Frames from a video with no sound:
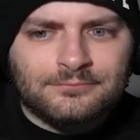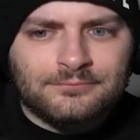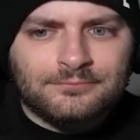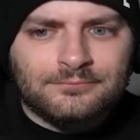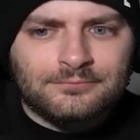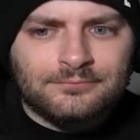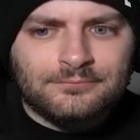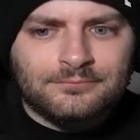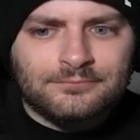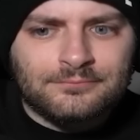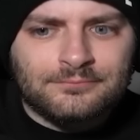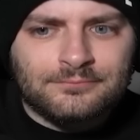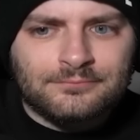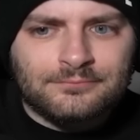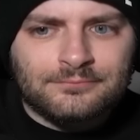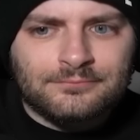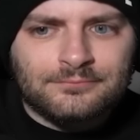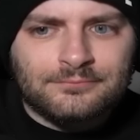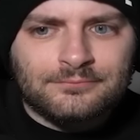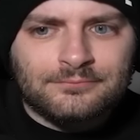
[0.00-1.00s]

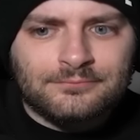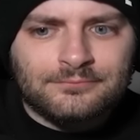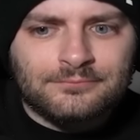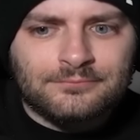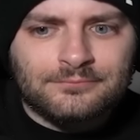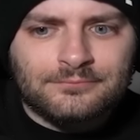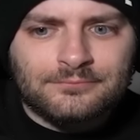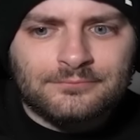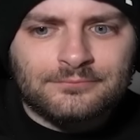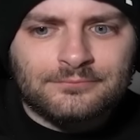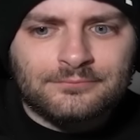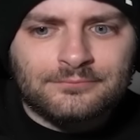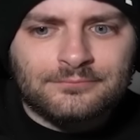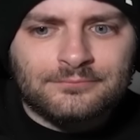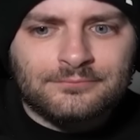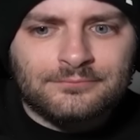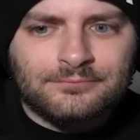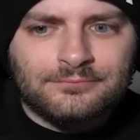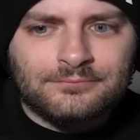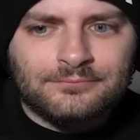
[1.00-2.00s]

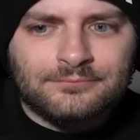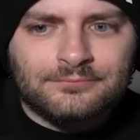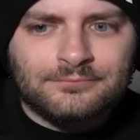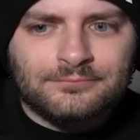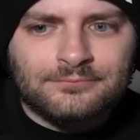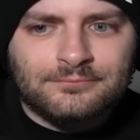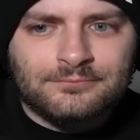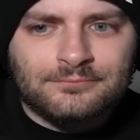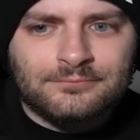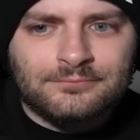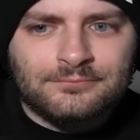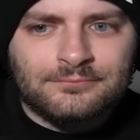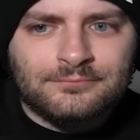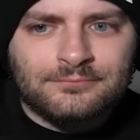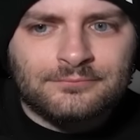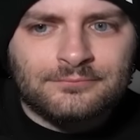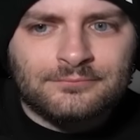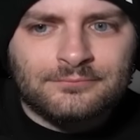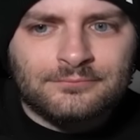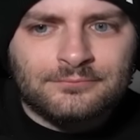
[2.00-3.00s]

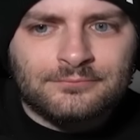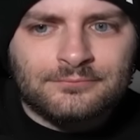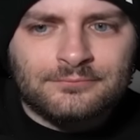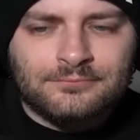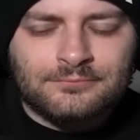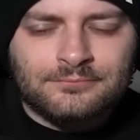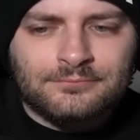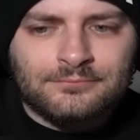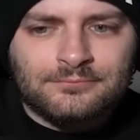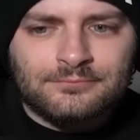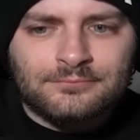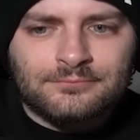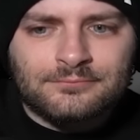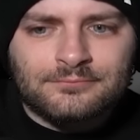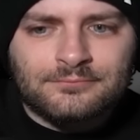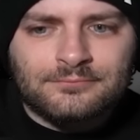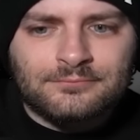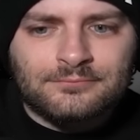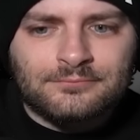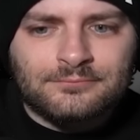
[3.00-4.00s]

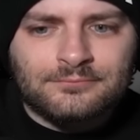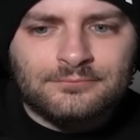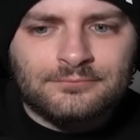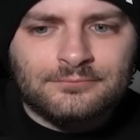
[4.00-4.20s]
The person shown says nothing.